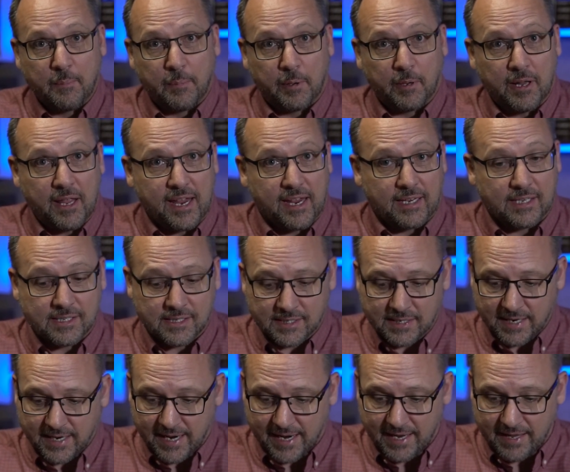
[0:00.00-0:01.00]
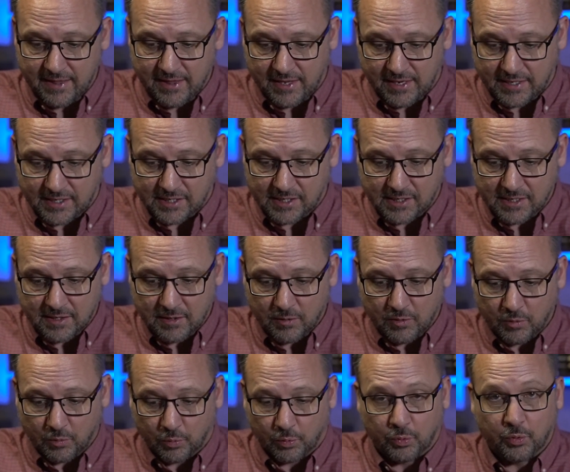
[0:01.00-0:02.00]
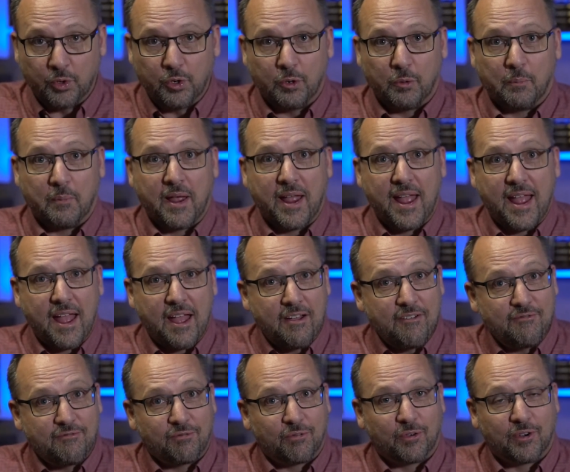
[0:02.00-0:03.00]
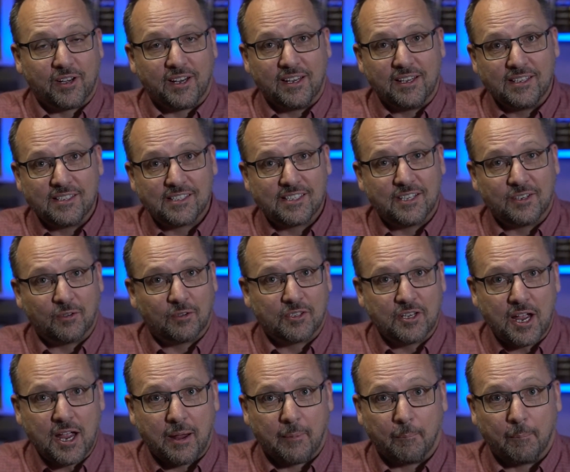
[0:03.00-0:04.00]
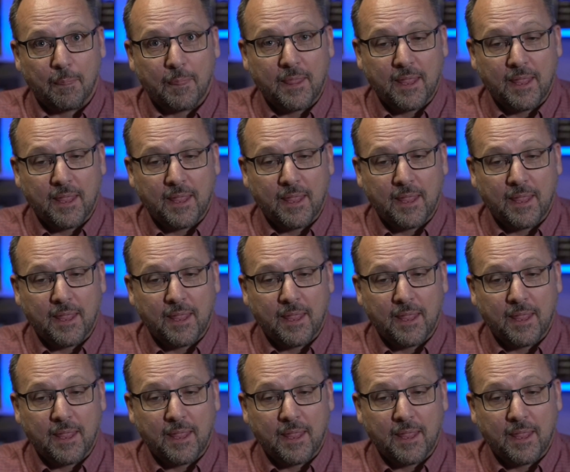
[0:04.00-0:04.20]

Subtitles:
place in this room every single time.